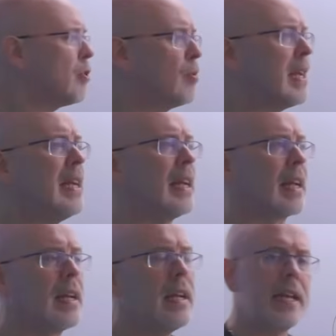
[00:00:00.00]

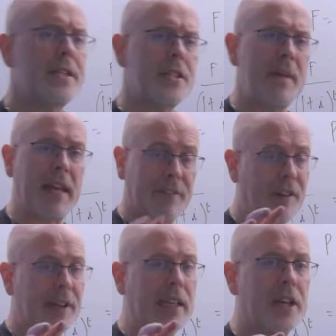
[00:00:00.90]
really is to make it
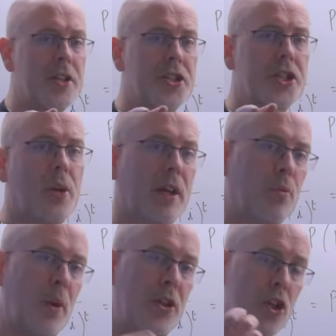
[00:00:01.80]
very clear to you that
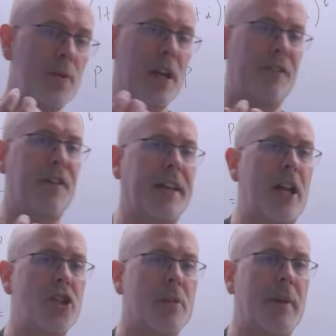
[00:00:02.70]
when you're doing a
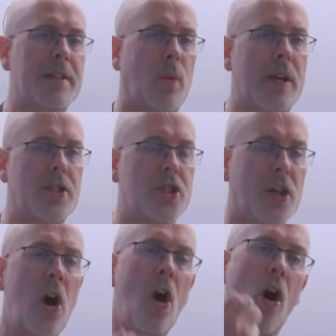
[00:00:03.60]
financial maths
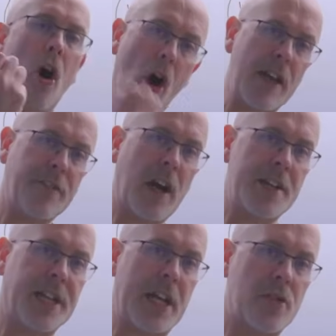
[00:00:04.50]
question, all I've got
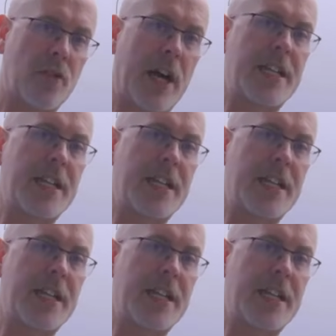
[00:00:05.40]
to get right